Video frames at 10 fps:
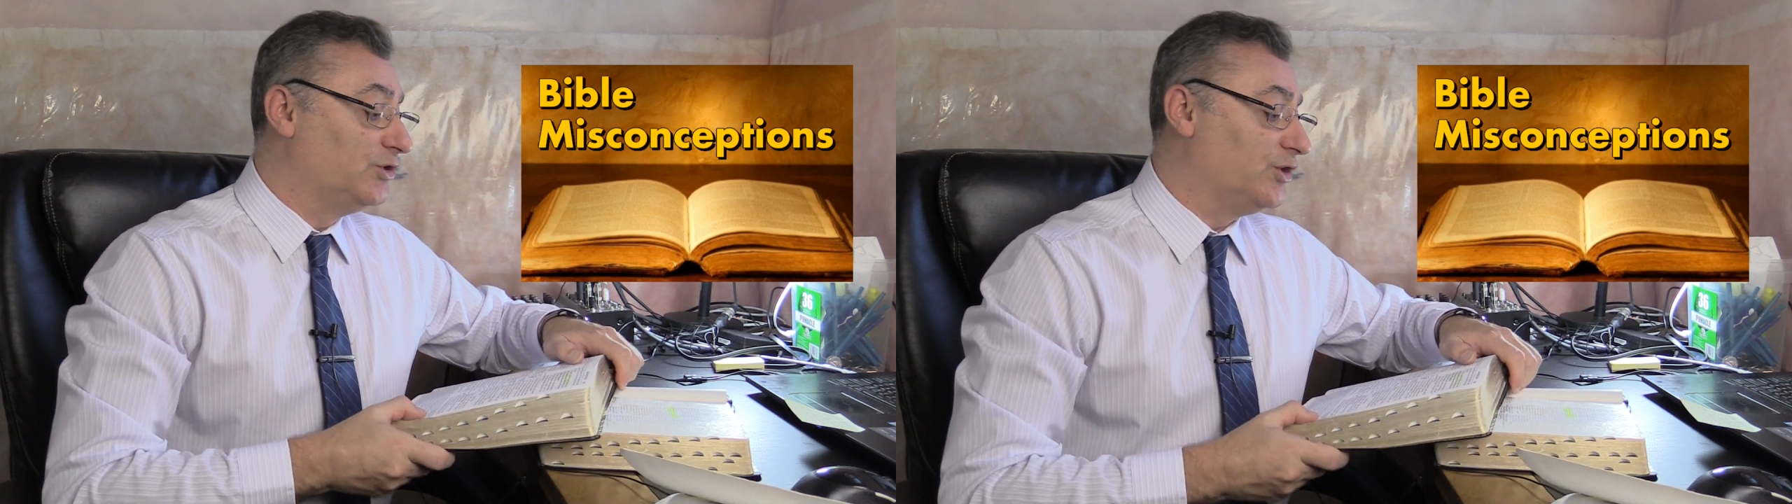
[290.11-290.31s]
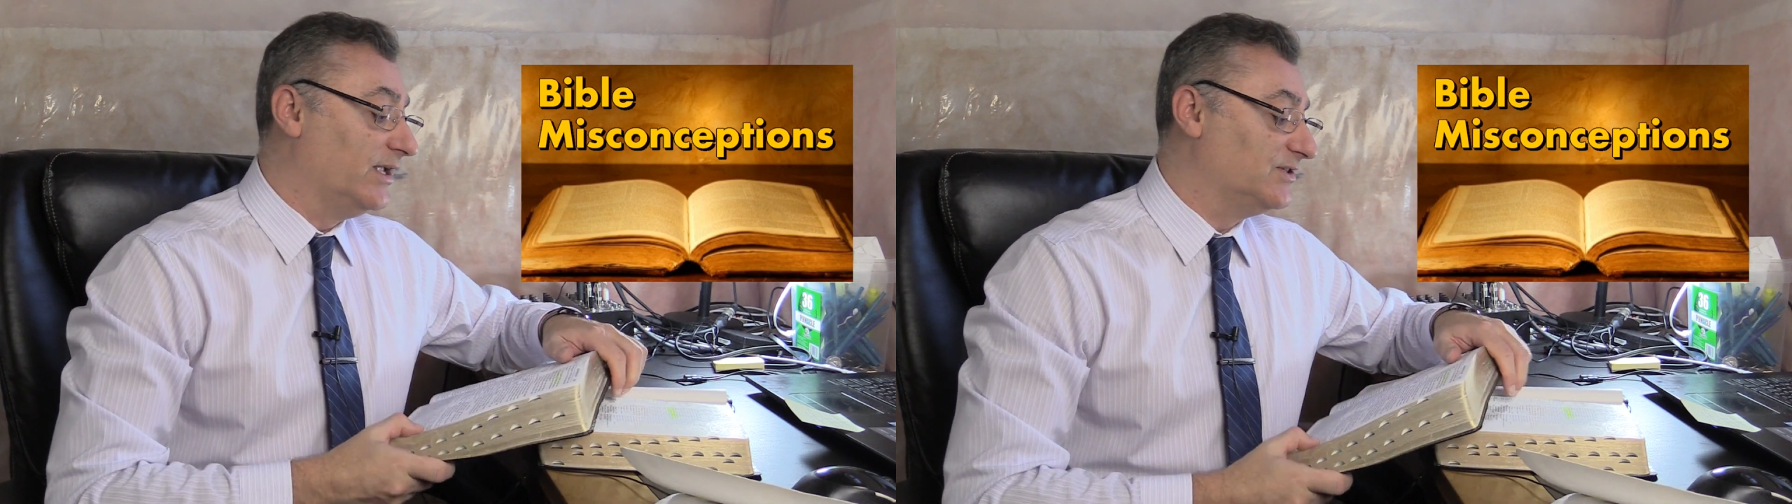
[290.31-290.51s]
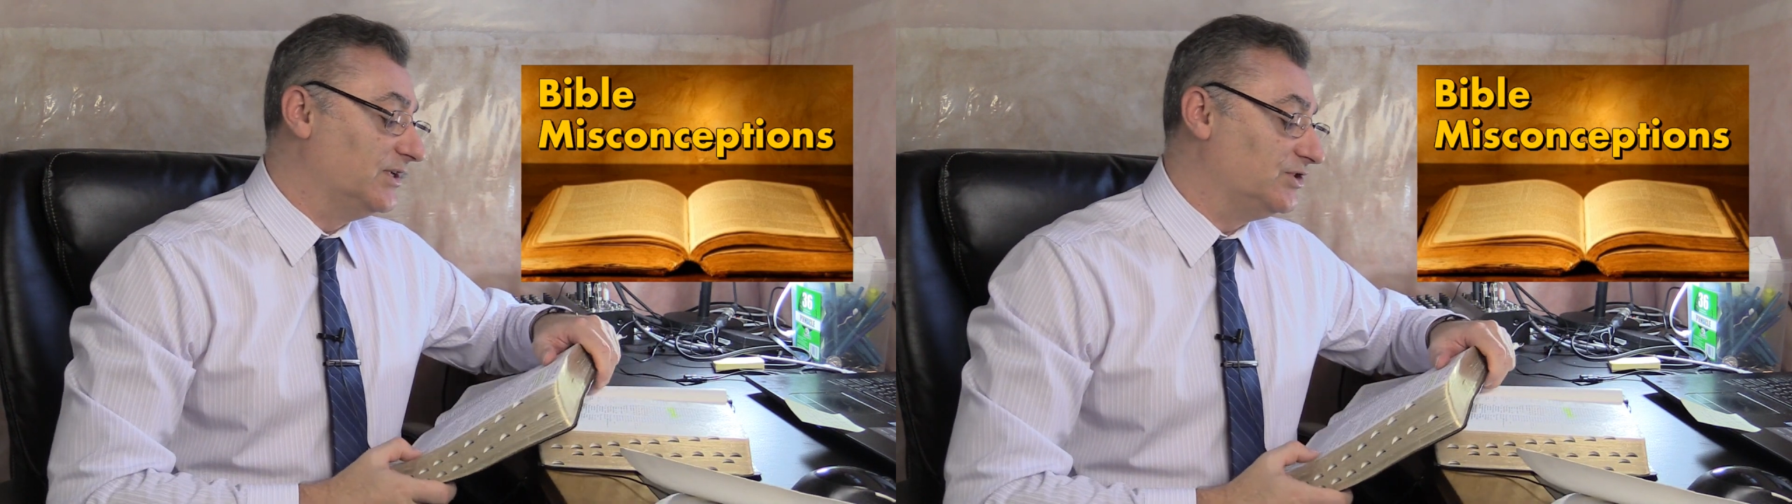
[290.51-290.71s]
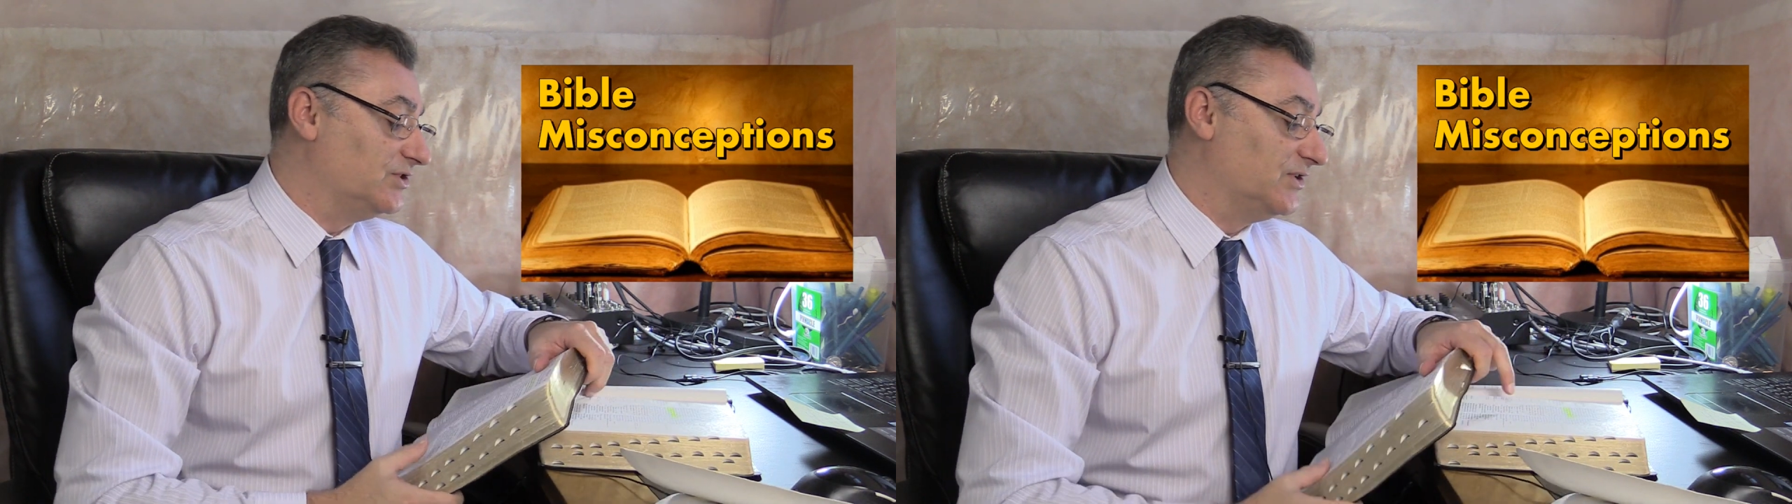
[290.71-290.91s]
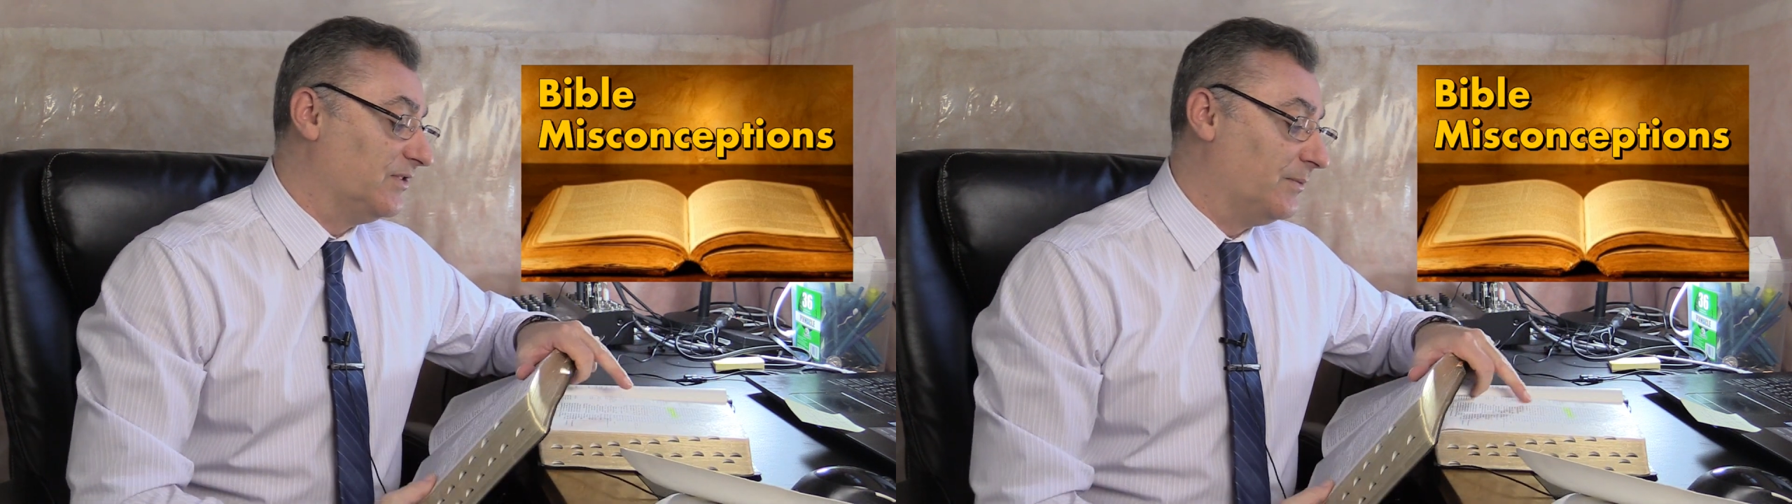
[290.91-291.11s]

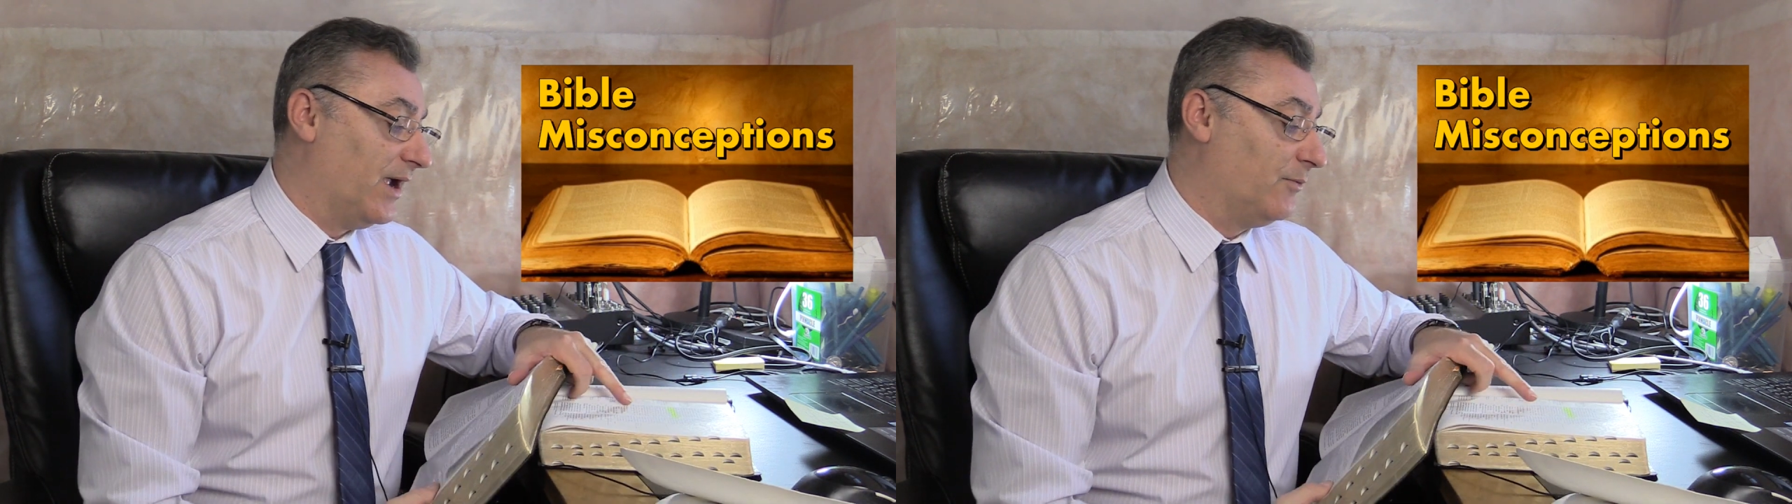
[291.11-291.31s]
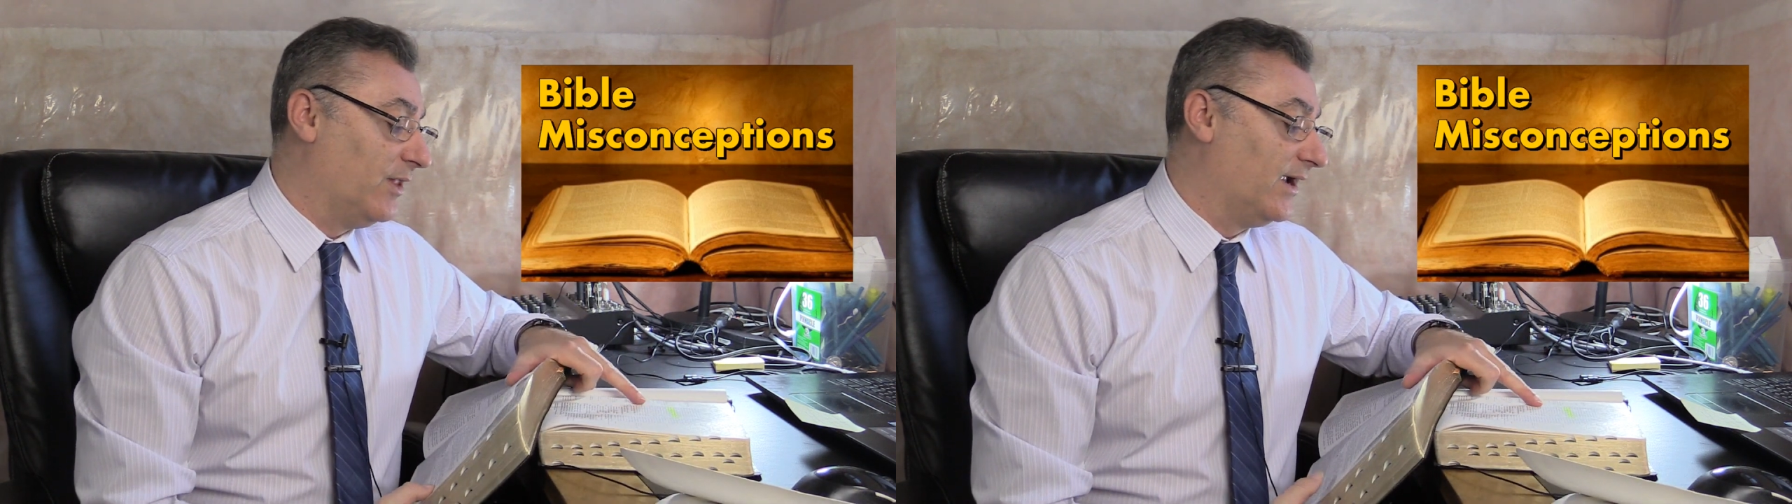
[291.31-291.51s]
translations of the Bible,